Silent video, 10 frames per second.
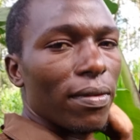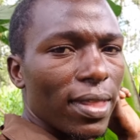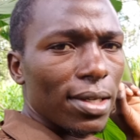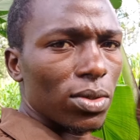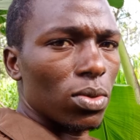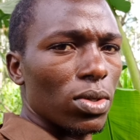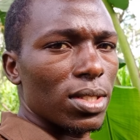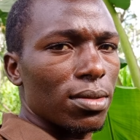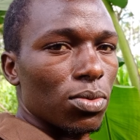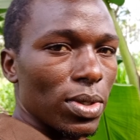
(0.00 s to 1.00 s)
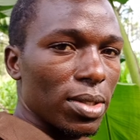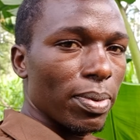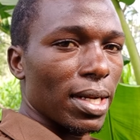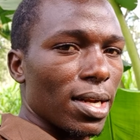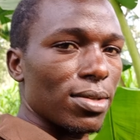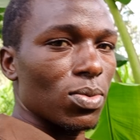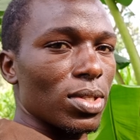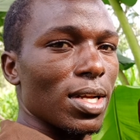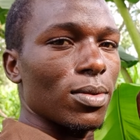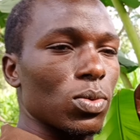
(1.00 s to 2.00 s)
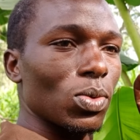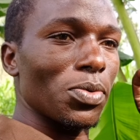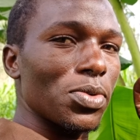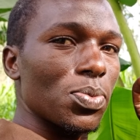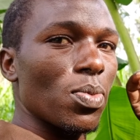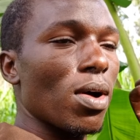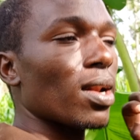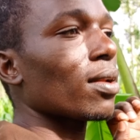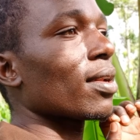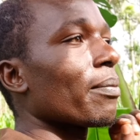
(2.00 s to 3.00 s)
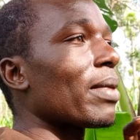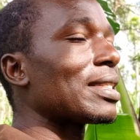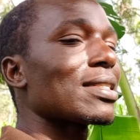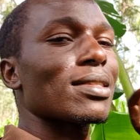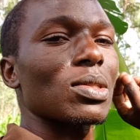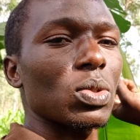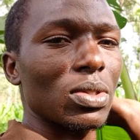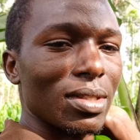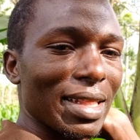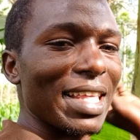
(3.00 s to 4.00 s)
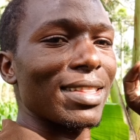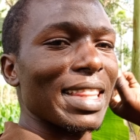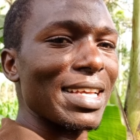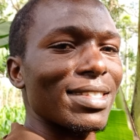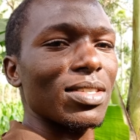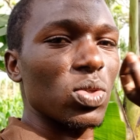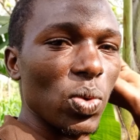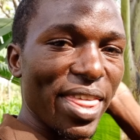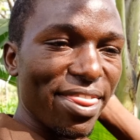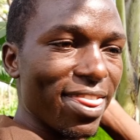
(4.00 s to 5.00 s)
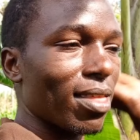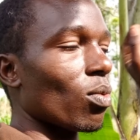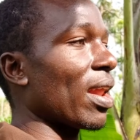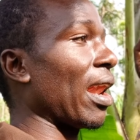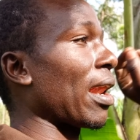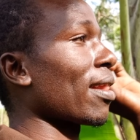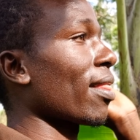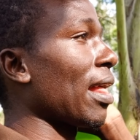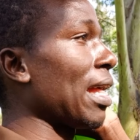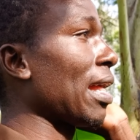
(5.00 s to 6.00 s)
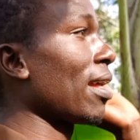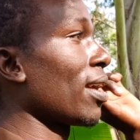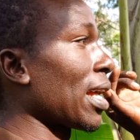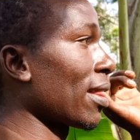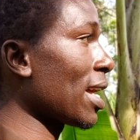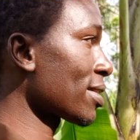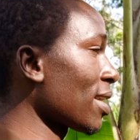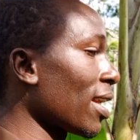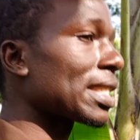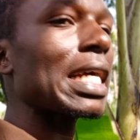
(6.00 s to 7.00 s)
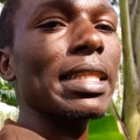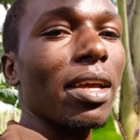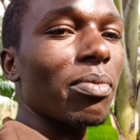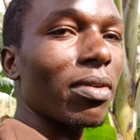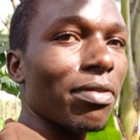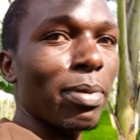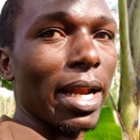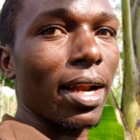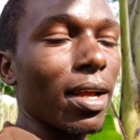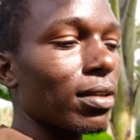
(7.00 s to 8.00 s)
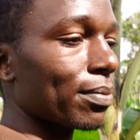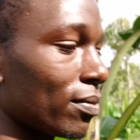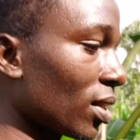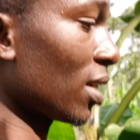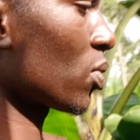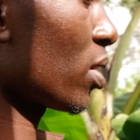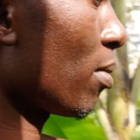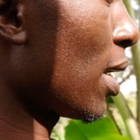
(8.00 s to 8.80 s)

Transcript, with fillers: have that those sweet bananas which are too small, but the taste sweet one. That's another type of banana, a sweet